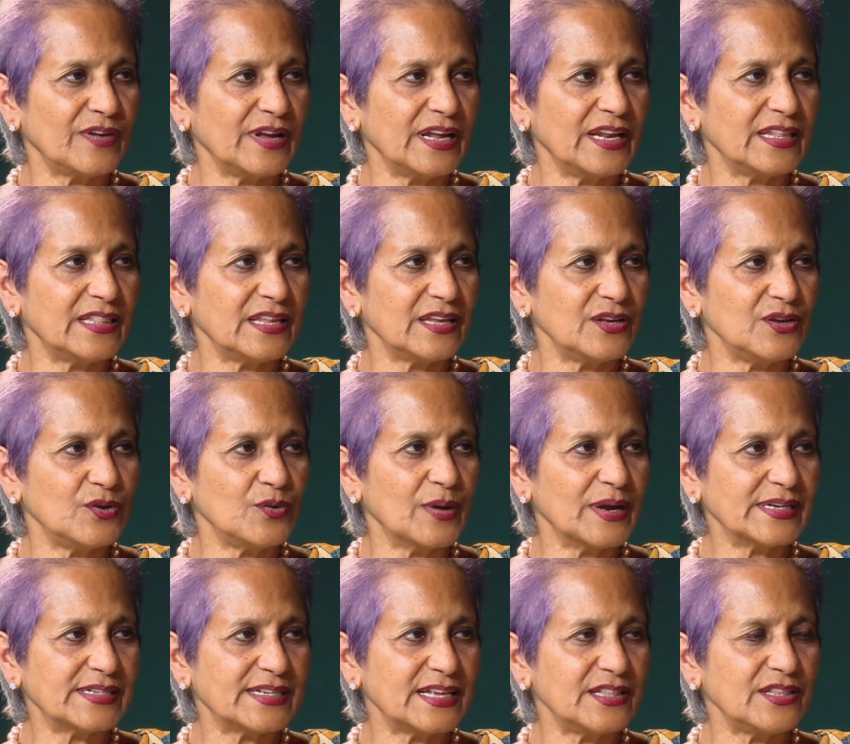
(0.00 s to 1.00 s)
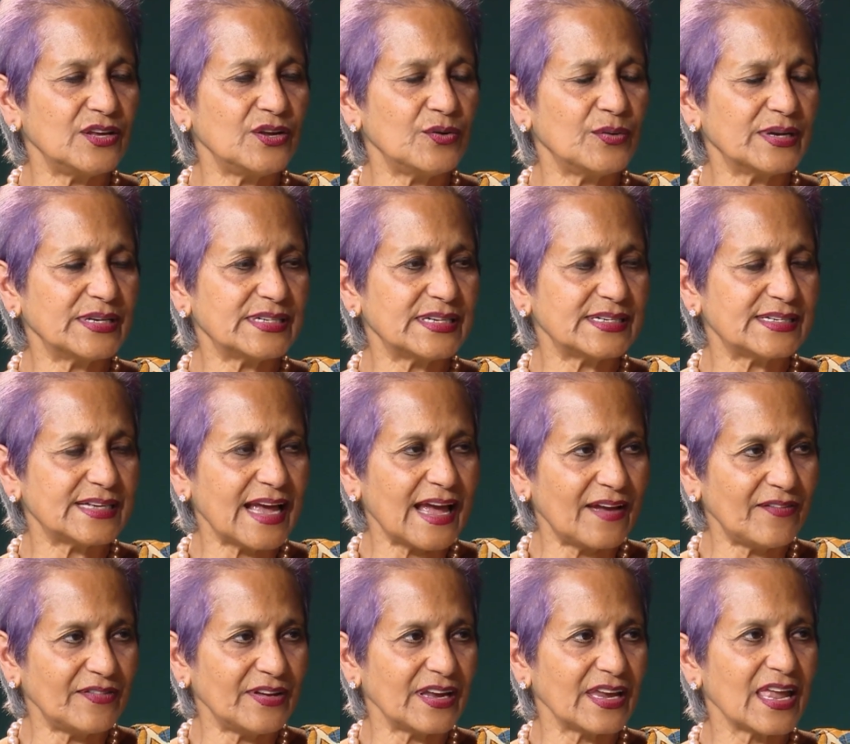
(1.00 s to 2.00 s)
in the US, then the US is
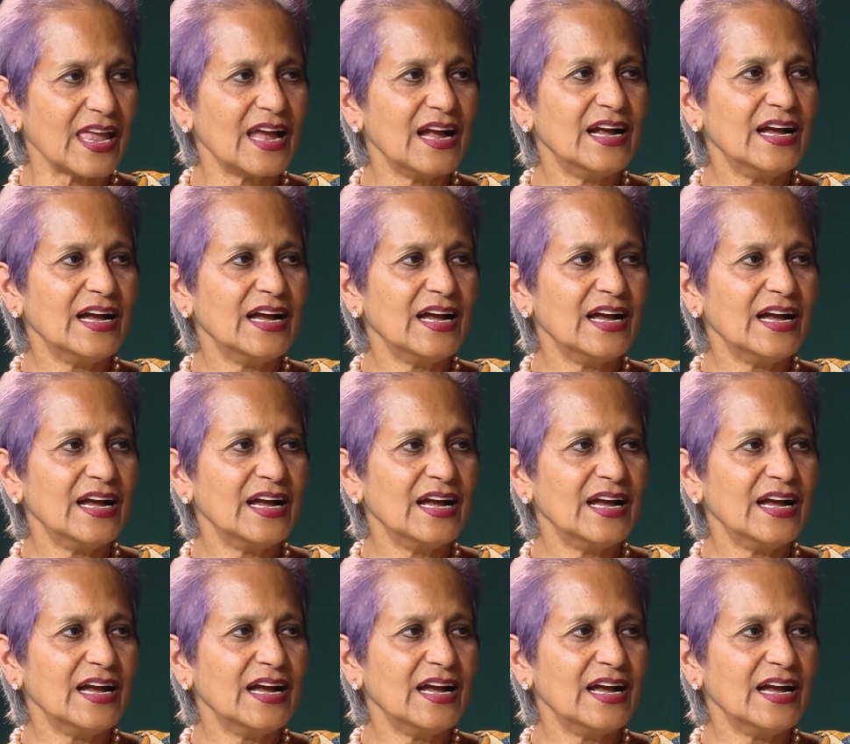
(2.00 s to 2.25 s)
having